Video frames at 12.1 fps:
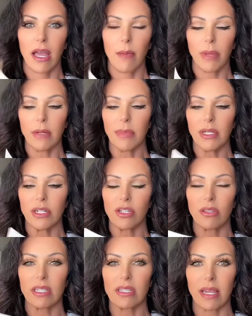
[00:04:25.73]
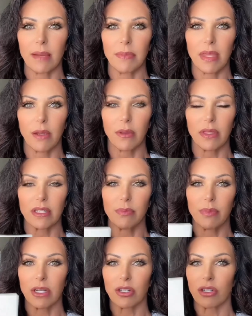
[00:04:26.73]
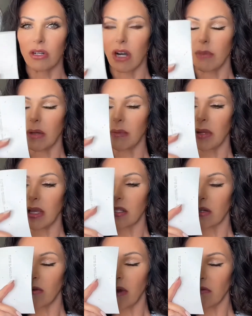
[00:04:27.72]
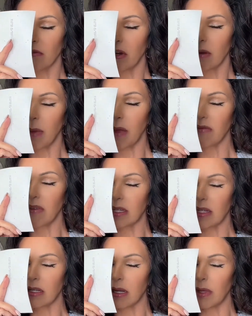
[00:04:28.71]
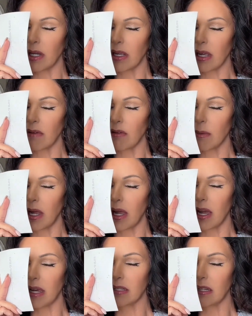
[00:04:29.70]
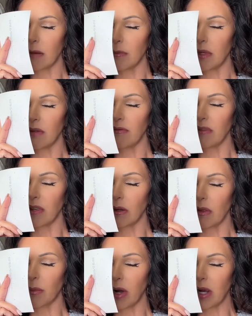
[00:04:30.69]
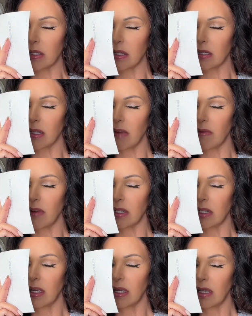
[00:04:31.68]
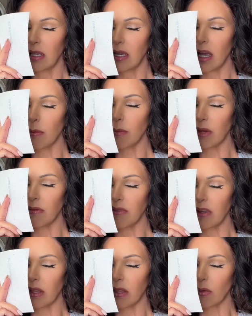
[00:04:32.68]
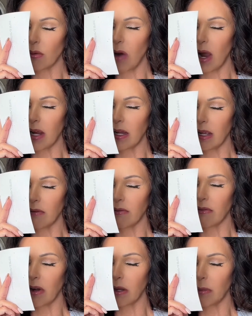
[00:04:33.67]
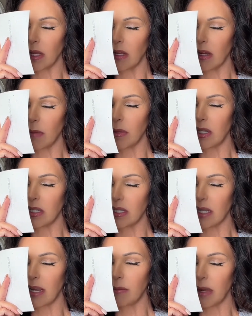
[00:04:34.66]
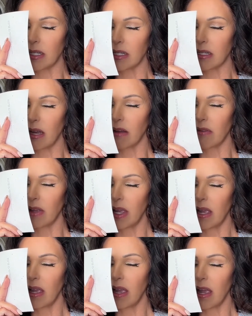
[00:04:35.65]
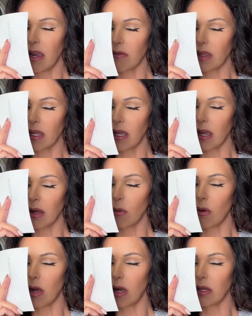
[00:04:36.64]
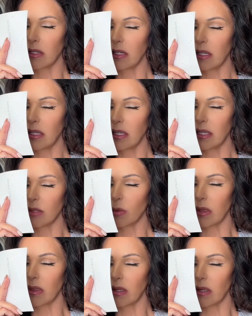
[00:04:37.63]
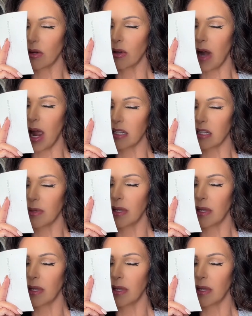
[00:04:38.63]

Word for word: But I'm going to do the same thing with this picture. I'm going to place it right in front of my face and I'm going to cover my eyes and I'm going to feel the presence of it. I'm going to feel it right in front of me and I'm going to say to myself, everything I want is within grasp.